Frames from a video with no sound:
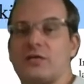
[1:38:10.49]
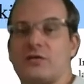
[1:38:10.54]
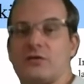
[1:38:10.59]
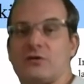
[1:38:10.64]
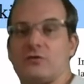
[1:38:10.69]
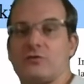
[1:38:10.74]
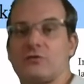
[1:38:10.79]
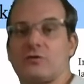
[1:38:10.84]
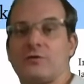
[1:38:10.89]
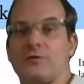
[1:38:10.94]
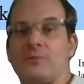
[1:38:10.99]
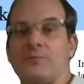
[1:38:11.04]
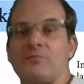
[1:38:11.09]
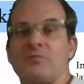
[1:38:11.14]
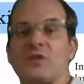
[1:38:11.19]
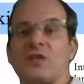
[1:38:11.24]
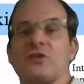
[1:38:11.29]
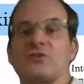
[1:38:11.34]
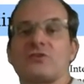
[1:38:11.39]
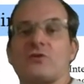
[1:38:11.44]
code.
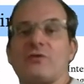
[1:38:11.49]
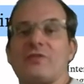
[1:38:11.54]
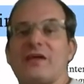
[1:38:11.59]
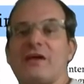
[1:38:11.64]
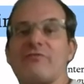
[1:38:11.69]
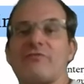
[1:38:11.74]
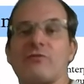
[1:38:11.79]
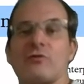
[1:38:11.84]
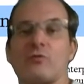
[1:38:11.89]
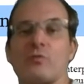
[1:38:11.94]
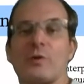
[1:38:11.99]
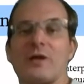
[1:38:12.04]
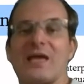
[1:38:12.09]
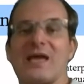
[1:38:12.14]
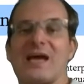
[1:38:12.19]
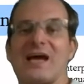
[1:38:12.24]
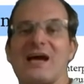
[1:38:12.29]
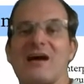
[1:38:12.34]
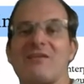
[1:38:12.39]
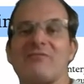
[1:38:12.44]
So therefore we
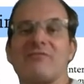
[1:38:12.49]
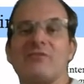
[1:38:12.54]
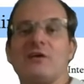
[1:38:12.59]
have